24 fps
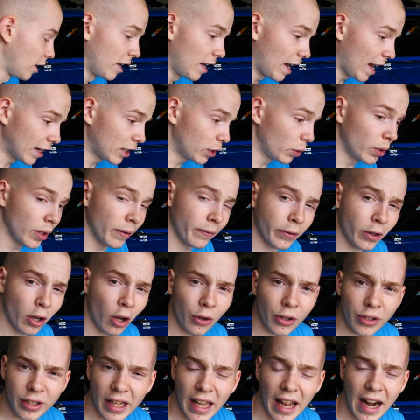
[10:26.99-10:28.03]
not too
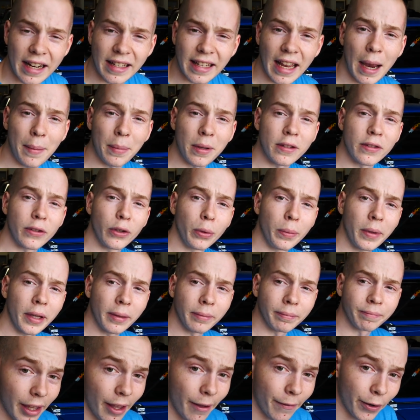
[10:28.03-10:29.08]
difficult, just kind of time
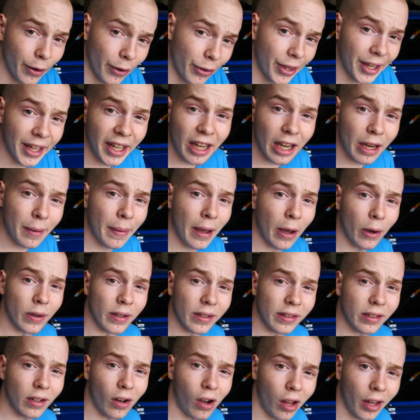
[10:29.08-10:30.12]
consuming. If you're thinking about
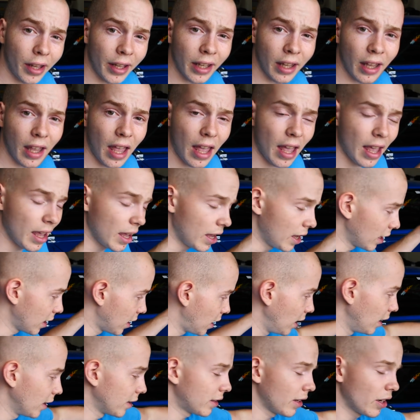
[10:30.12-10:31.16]
installing a
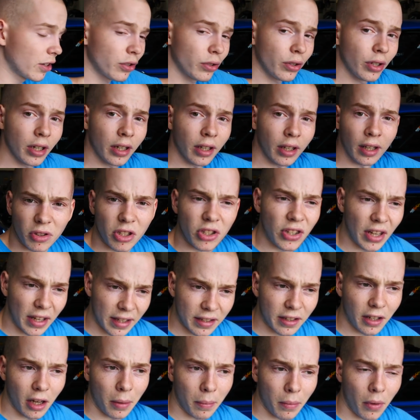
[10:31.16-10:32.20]
keyless entry
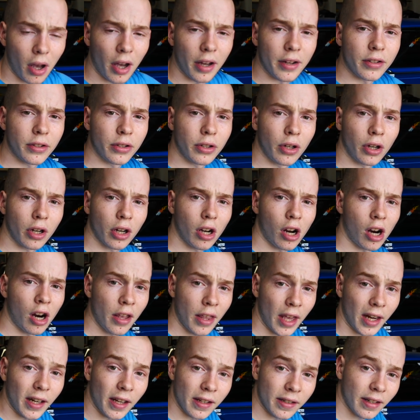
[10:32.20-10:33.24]
system onto your
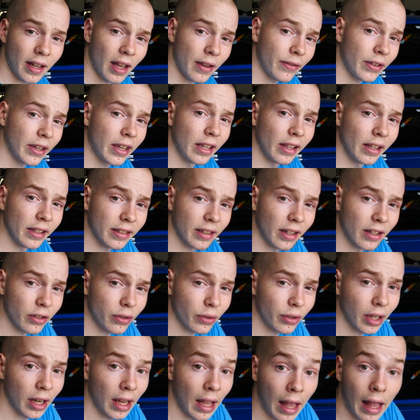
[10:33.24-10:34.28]
car that doesn't have keyless
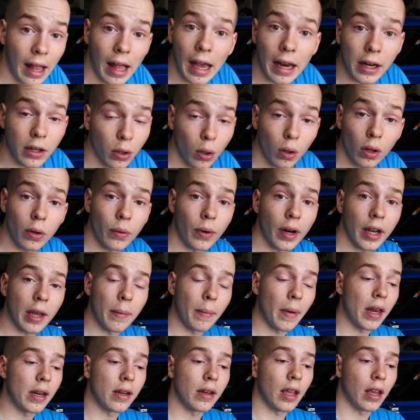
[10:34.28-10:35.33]
entry, I totally
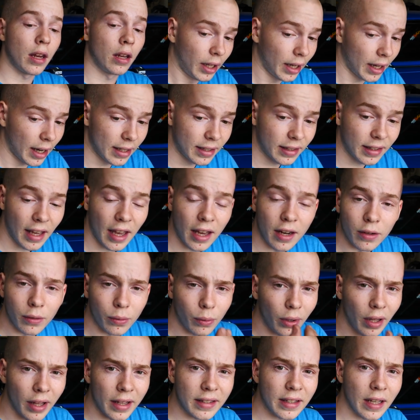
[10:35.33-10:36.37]
recommend it. Like I
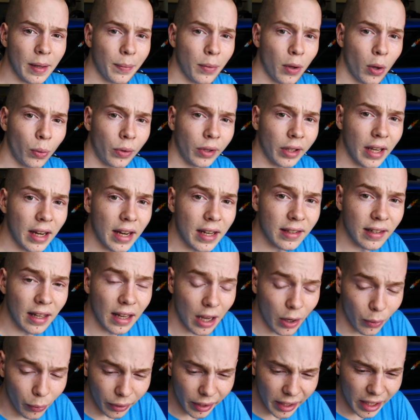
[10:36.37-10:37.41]
said, really simple, really easy,
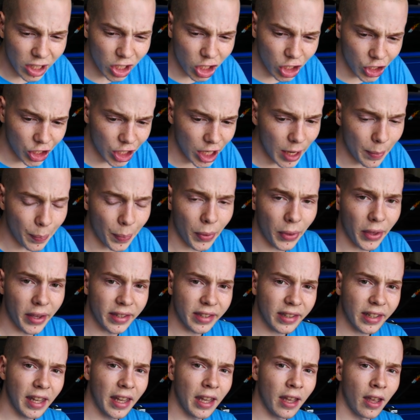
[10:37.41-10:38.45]
and really cheap.
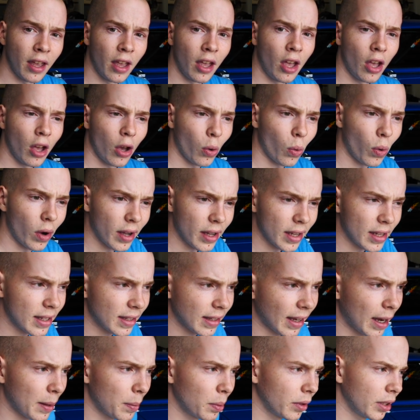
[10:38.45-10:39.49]
This kit
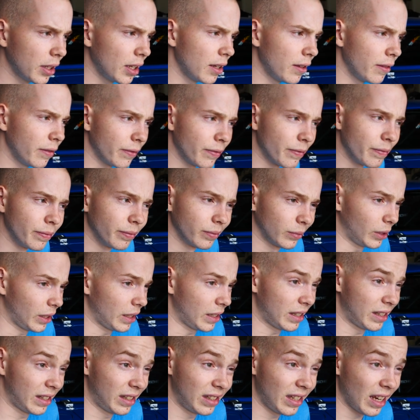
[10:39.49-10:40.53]
was, I believe,
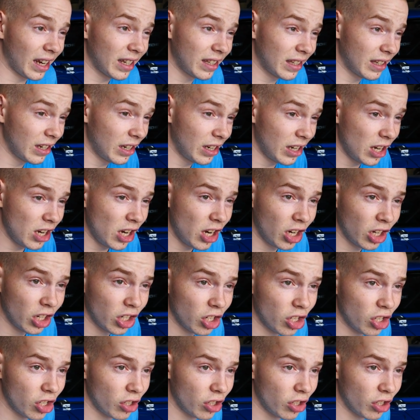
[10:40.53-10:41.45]
what, 60